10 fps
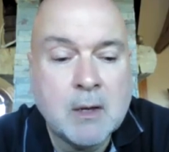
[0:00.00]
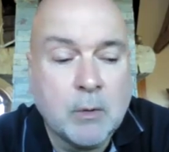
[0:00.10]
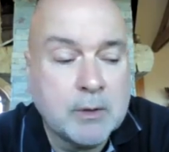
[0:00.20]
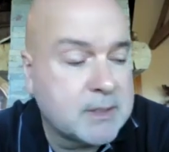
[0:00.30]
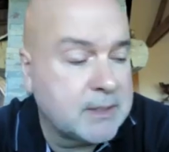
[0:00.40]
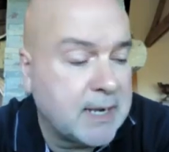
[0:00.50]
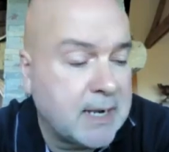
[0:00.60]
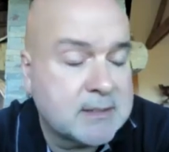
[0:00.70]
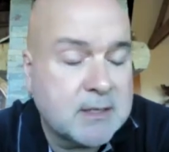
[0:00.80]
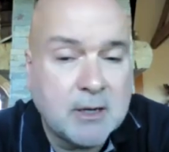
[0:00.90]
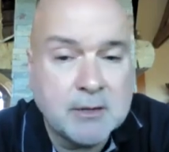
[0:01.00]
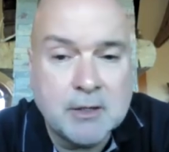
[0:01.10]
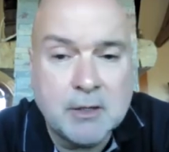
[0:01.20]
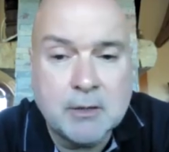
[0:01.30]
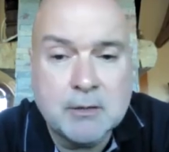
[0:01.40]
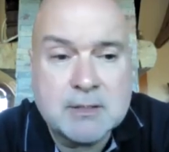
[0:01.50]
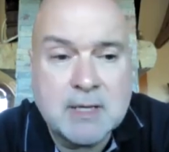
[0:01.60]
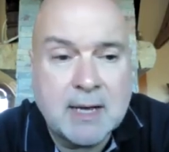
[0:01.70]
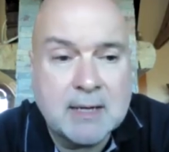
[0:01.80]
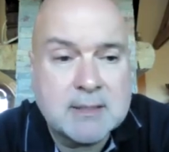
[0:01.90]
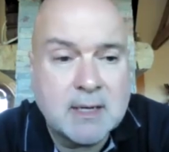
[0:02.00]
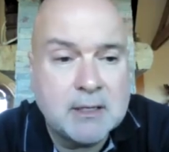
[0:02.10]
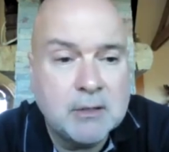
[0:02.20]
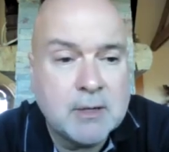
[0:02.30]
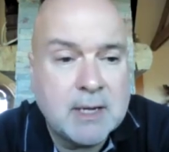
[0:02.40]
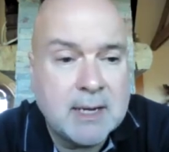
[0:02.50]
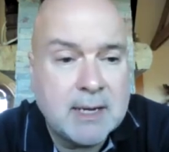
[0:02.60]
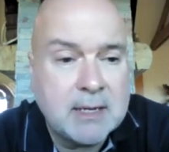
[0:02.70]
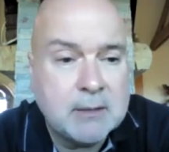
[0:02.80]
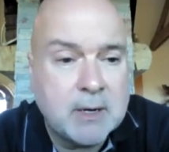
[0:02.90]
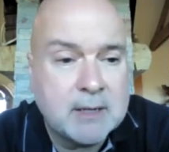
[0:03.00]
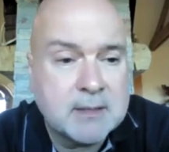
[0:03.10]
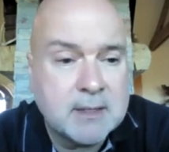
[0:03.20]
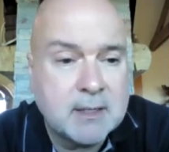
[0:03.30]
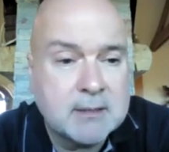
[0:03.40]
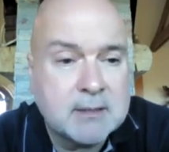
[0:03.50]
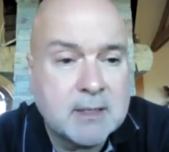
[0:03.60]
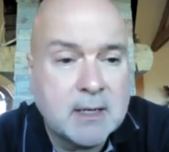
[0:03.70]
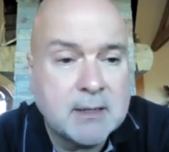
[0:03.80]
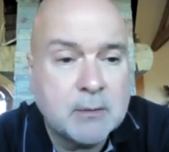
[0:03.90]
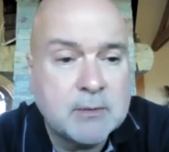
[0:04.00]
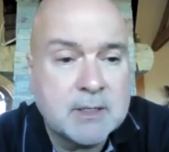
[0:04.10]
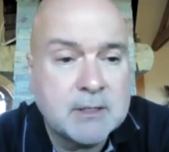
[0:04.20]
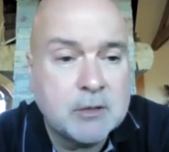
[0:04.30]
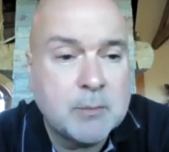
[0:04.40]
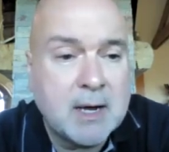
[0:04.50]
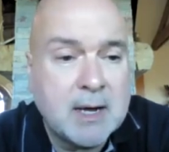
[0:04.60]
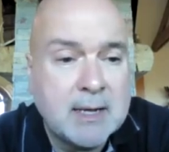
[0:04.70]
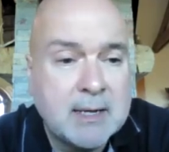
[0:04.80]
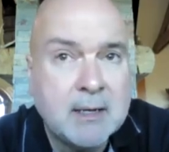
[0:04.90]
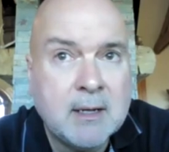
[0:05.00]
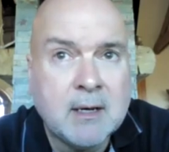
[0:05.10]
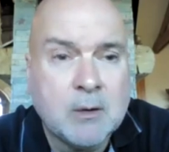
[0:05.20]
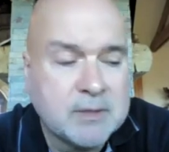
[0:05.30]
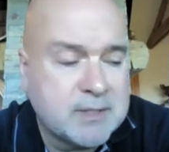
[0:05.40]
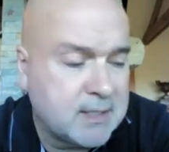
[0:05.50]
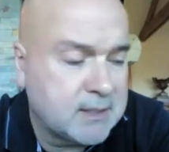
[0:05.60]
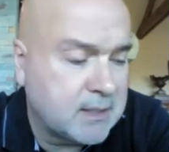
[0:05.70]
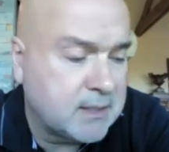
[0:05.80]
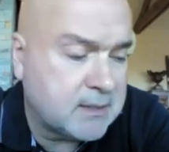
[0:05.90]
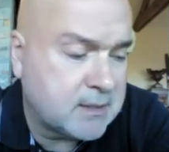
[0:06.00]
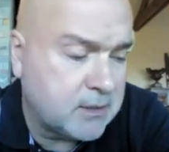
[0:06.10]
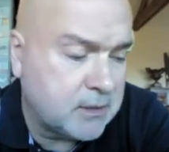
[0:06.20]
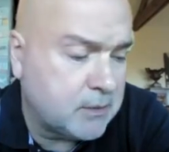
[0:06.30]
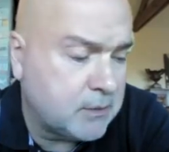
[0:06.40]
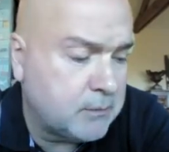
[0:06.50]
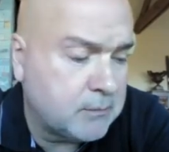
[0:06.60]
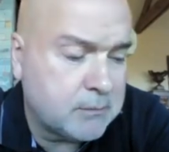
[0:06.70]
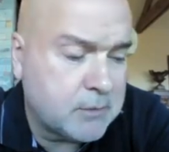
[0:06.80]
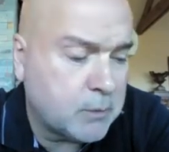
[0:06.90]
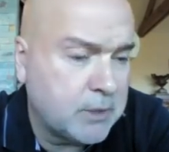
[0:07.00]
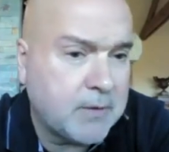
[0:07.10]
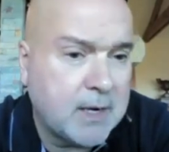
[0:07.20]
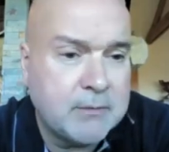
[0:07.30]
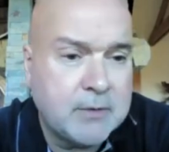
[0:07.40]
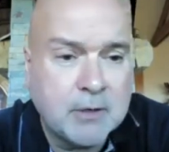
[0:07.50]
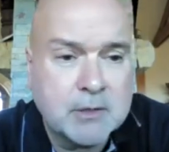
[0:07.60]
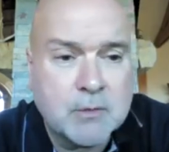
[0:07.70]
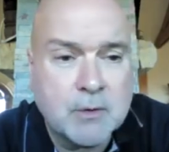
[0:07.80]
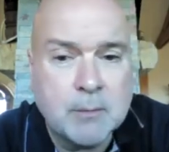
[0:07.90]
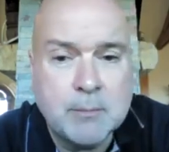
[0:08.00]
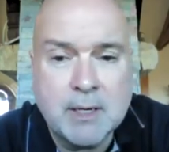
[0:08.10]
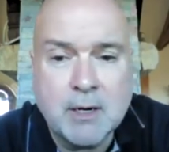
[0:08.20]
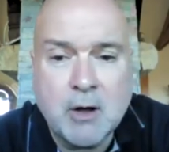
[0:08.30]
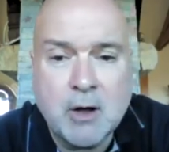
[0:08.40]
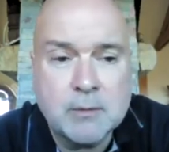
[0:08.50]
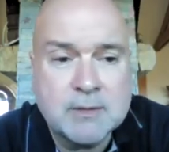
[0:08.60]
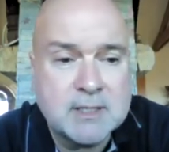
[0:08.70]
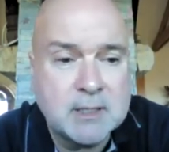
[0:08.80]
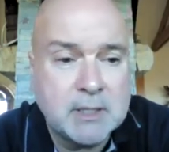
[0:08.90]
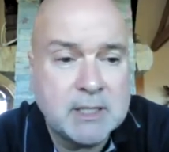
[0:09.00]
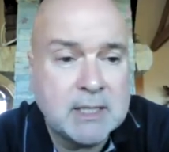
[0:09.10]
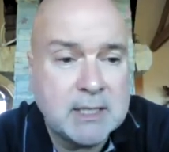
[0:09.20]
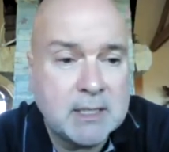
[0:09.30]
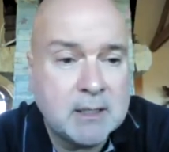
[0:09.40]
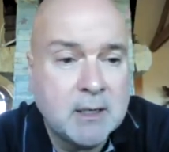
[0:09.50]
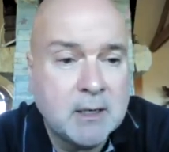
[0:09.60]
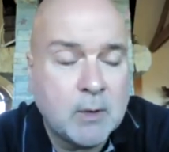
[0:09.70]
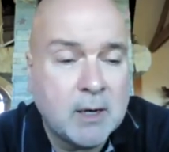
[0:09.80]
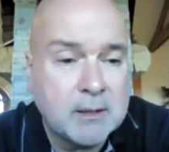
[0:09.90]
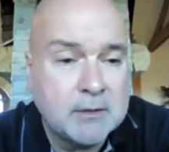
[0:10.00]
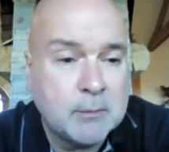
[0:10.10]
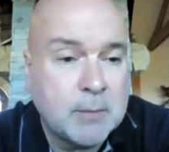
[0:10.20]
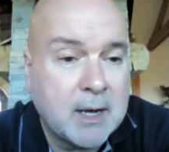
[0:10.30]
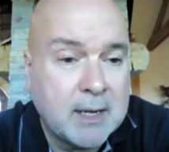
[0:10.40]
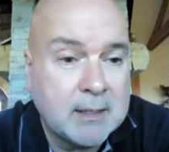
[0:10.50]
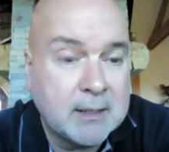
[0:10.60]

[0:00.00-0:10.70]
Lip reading: Well, today I saw in the news that a UK resident that was in Dubai was sentenced to 25 years for being caught with CBD while in Dubai.